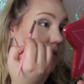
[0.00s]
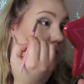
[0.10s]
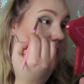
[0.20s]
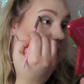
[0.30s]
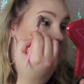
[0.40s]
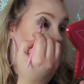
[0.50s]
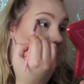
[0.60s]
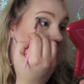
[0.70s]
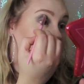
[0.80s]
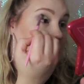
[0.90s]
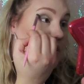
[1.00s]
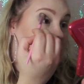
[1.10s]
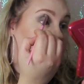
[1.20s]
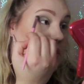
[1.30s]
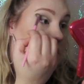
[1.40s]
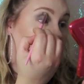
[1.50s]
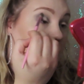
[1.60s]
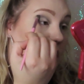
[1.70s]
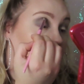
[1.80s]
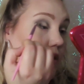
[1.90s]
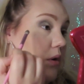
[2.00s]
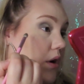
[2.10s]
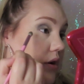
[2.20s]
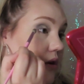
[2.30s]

because it is so